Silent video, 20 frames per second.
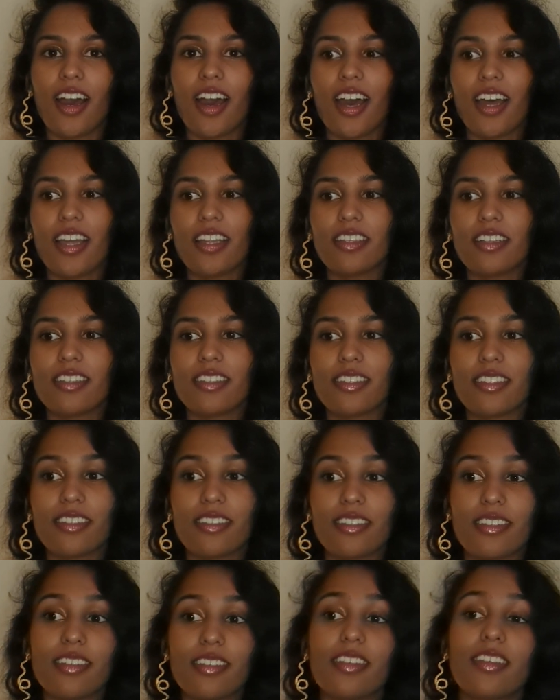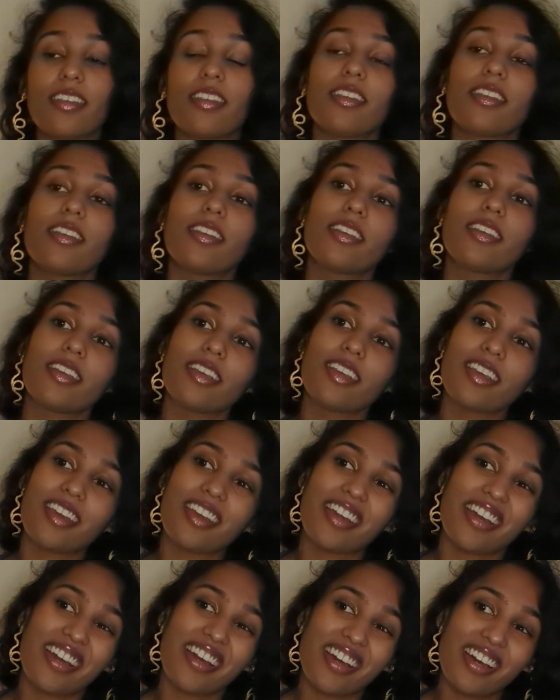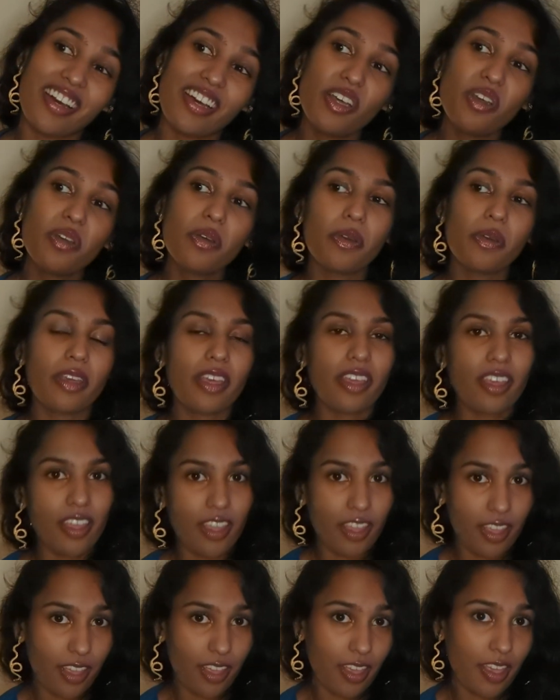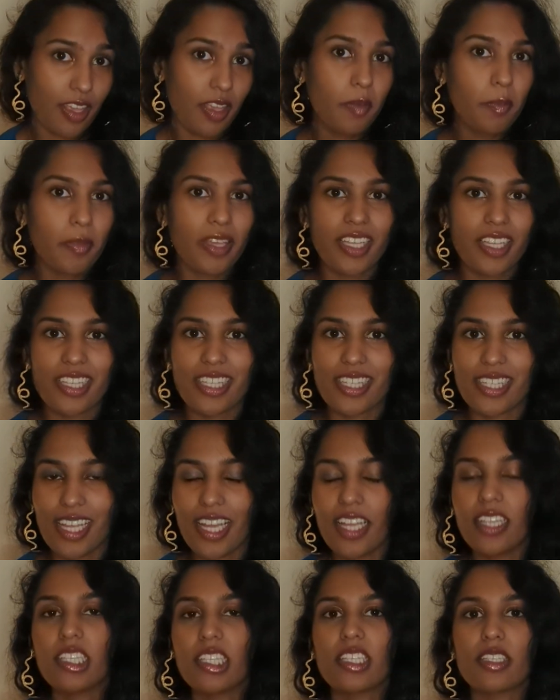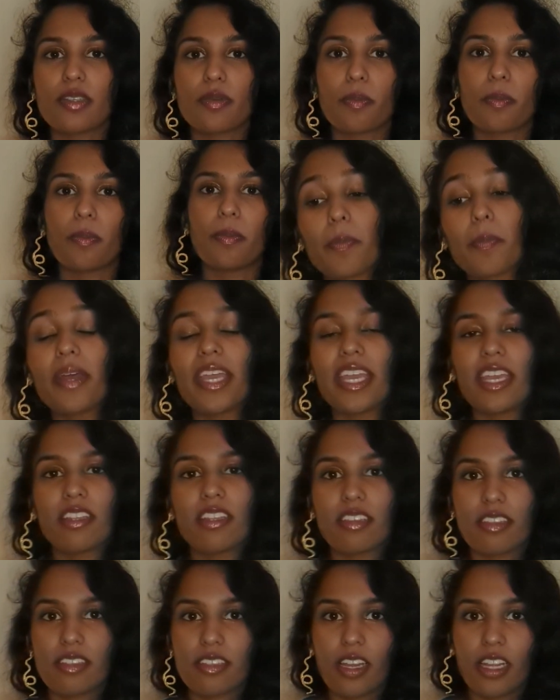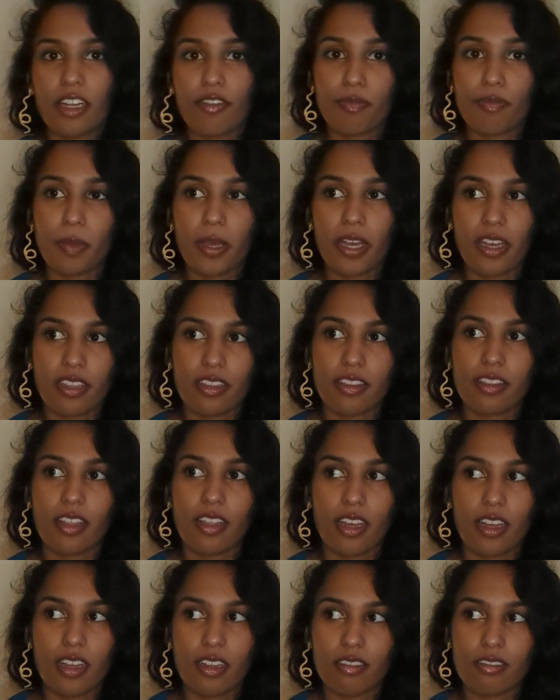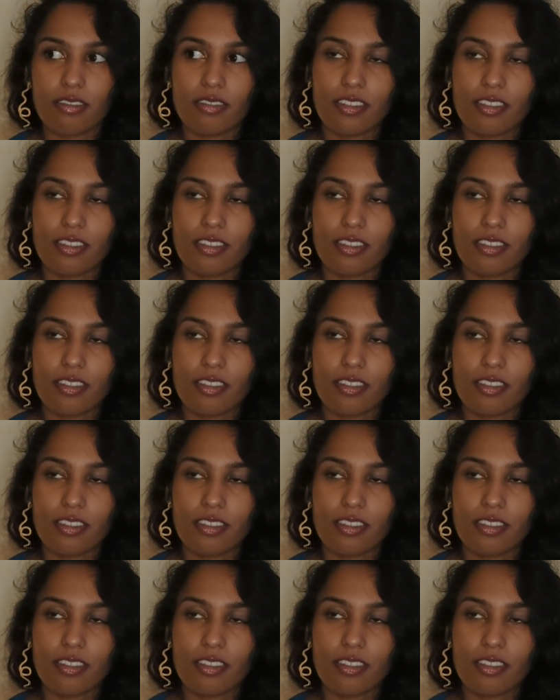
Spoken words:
And yeah, okay, makes sense. But it does kind of put that